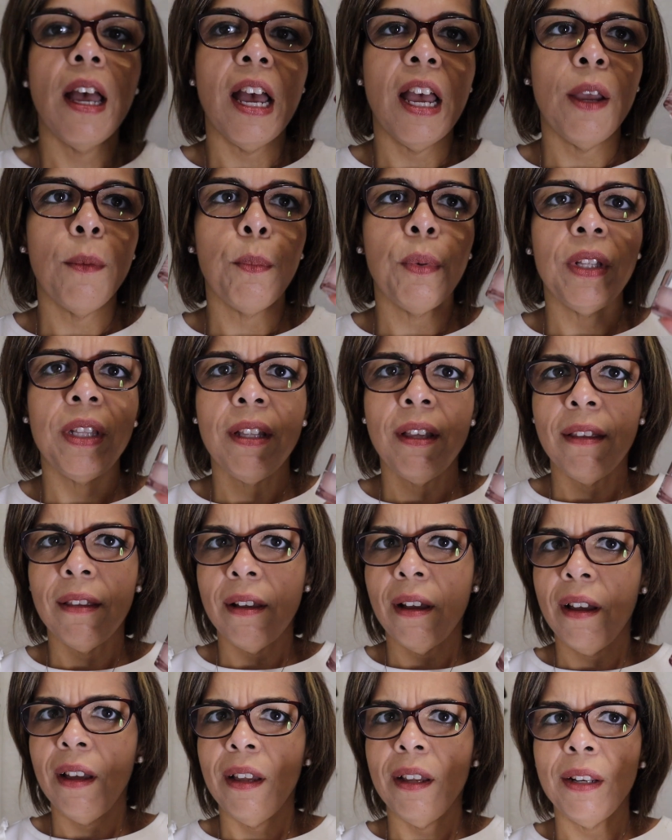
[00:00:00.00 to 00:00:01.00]
I put this
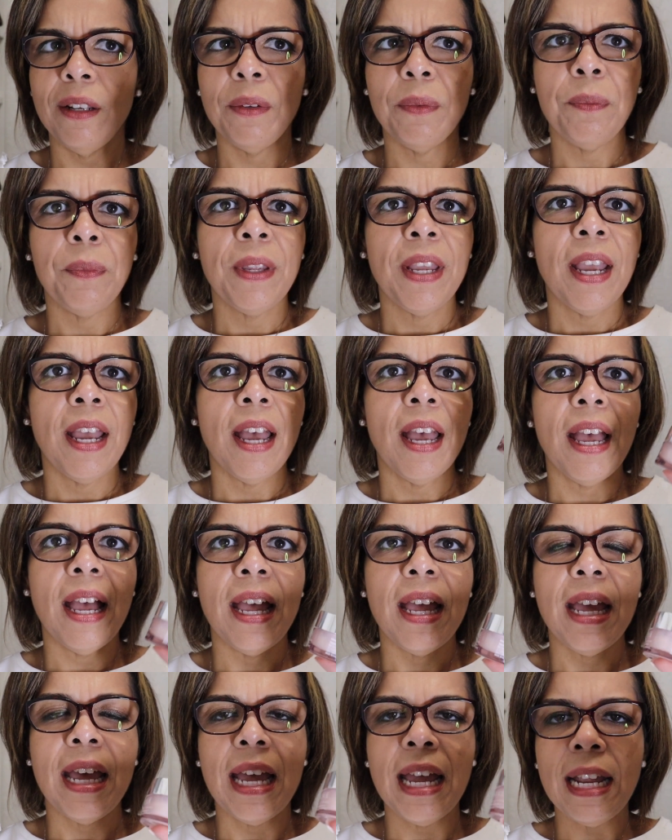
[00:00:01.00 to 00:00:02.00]
on
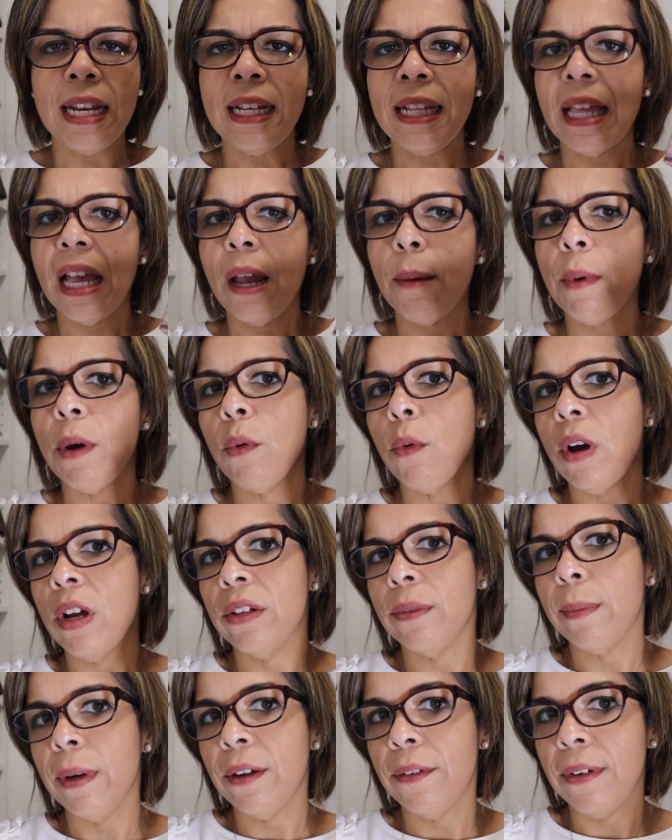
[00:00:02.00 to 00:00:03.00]
anytime I
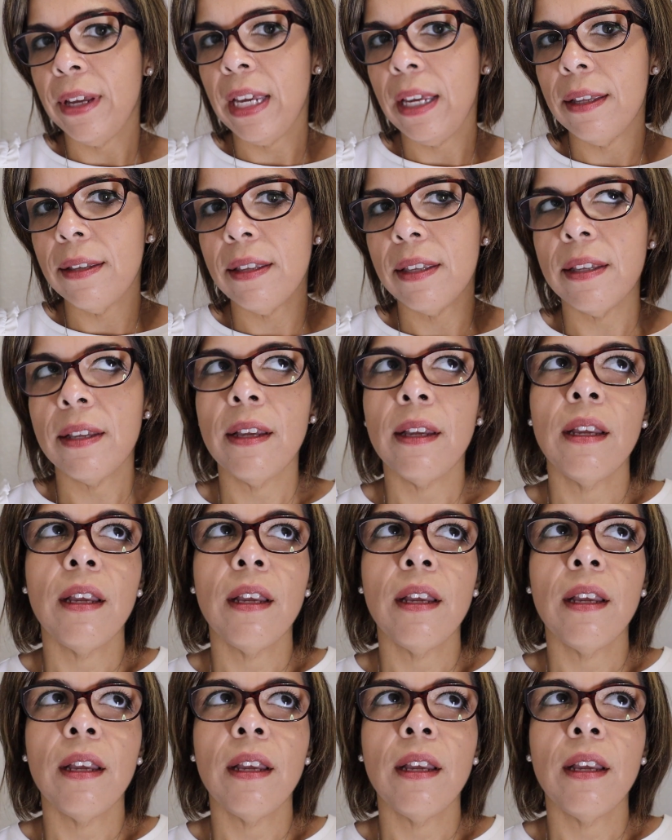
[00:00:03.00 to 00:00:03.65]
wash my face,